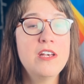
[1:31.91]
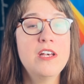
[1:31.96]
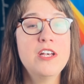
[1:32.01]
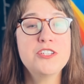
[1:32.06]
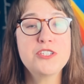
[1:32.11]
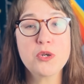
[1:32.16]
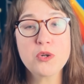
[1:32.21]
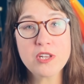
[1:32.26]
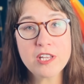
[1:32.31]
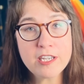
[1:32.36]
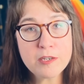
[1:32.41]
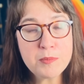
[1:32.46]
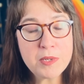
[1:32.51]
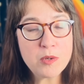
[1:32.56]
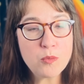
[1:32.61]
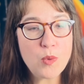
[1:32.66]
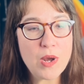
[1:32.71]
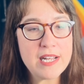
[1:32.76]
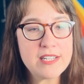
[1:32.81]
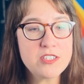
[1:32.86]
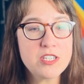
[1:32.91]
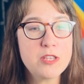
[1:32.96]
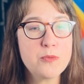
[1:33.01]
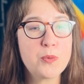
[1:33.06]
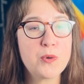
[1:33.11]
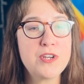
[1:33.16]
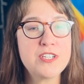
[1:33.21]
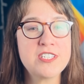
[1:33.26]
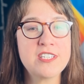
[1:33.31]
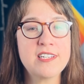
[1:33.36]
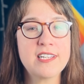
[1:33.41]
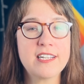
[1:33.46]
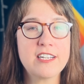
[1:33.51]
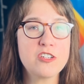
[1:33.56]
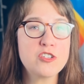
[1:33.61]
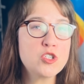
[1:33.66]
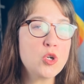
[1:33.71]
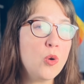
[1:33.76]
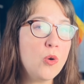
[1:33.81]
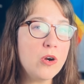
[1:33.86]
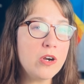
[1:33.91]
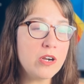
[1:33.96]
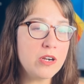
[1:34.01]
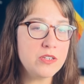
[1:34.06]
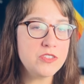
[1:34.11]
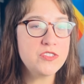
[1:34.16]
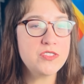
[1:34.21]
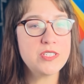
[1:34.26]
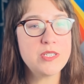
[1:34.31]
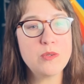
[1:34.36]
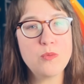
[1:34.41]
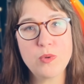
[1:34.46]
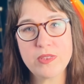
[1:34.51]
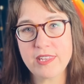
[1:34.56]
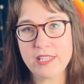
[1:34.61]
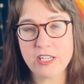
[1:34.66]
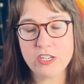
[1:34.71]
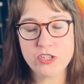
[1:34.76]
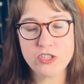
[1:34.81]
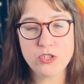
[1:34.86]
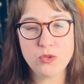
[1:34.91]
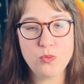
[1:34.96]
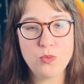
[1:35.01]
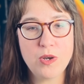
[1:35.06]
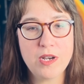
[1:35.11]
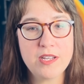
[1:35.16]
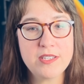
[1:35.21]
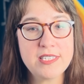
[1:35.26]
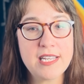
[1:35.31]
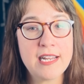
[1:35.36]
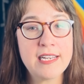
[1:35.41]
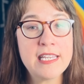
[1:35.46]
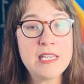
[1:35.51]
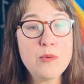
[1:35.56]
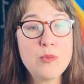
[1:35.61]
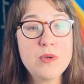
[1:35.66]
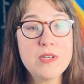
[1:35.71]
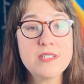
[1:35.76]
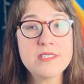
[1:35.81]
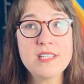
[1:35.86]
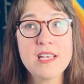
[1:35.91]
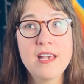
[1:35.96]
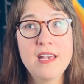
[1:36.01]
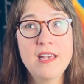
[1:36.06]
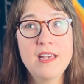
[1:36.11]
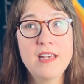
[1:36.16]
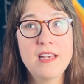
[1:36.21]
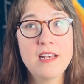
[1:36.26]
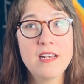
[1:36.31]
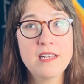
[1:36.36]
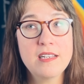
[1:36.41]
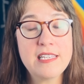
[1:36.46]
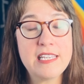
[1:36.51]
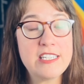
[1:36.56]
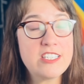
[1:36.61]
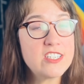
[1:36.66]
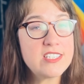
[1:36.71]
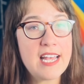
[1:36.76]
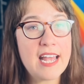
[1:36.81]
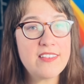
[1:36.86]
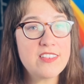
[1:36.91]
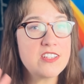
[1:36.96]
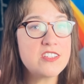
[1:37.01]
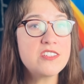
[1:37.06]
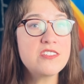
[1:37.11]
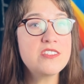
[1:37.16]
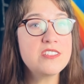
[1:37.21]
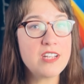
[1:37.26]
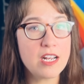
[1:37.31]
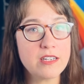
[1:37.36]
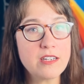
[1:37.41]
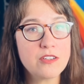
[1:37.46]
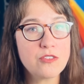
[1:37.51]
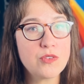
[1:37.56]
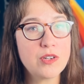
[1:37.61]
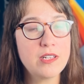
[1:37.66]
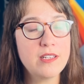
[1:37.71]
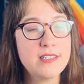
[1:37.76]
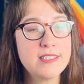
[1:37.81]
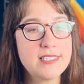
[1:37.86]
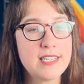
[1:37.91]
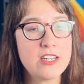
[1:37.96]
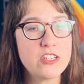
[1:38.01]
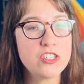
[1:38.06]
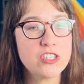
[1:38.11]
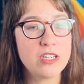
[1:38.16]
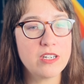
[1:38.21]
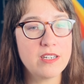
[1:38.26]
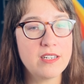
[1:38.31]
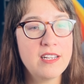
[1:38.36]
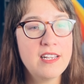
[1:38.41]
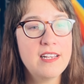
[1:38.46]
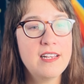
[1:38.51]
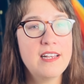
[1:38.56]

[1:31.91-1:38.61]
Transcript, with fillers: So Kligman went to the prison to get a tour, see what the issue was, and he just had this sudden realization.